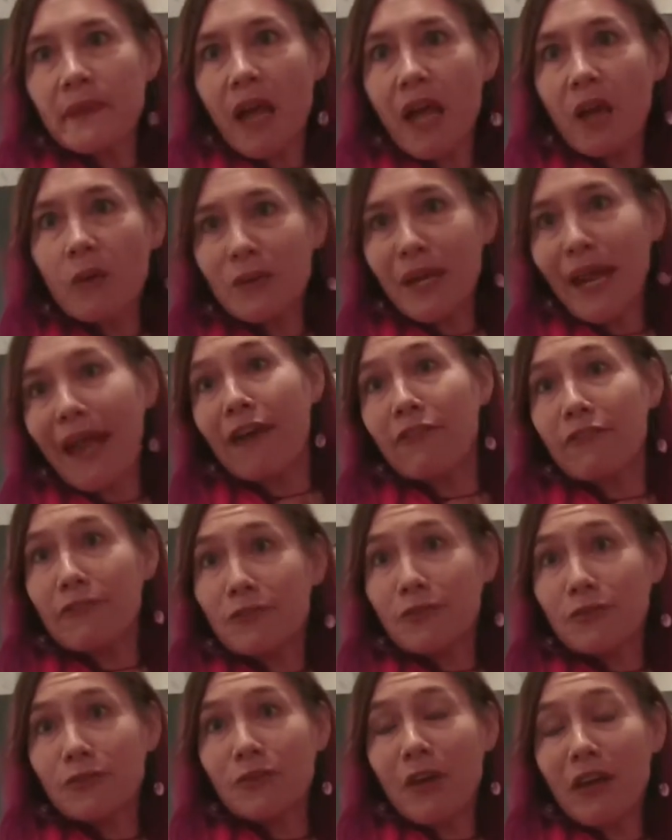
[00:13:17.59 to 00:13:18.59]
I would have
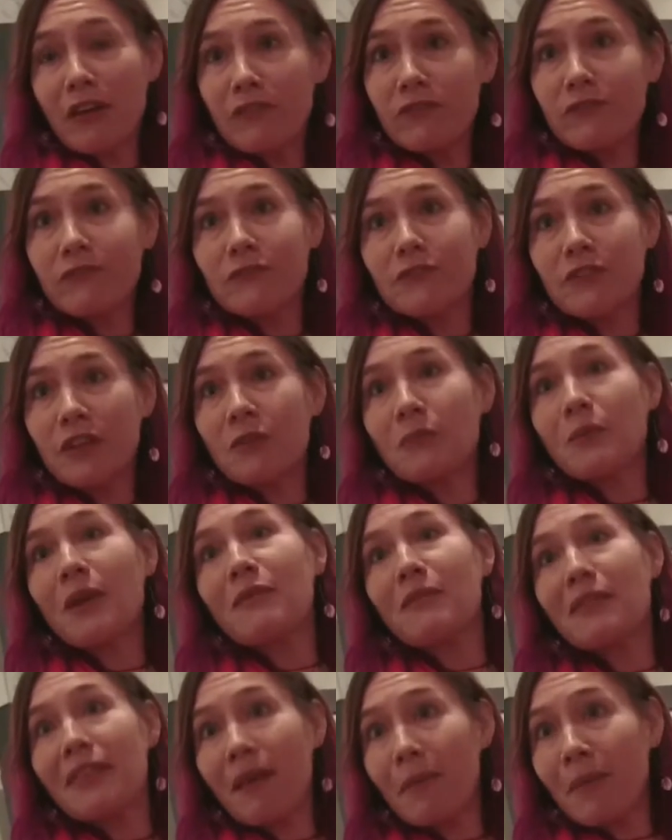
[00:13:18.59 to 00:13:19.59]
to have done away
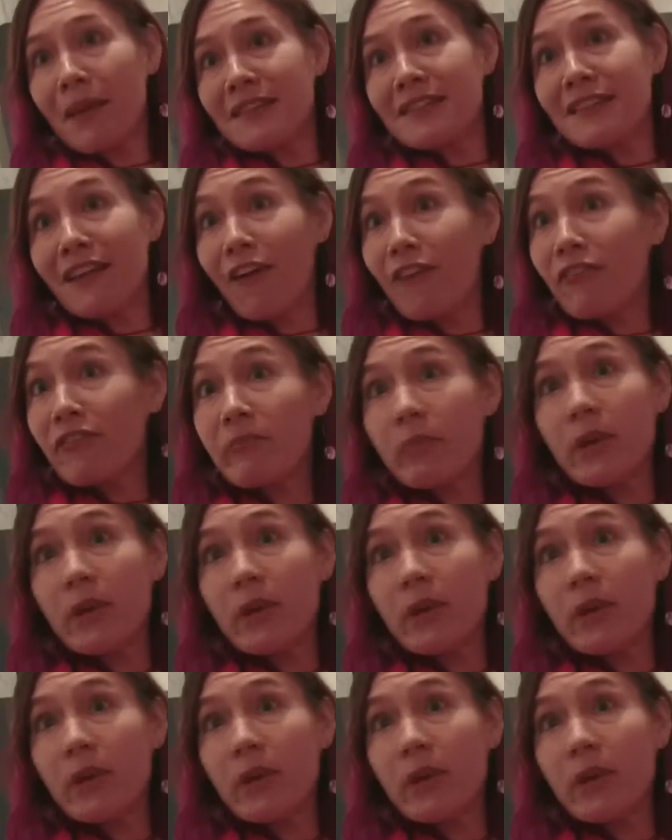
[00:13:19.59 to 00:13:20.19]
with that myself,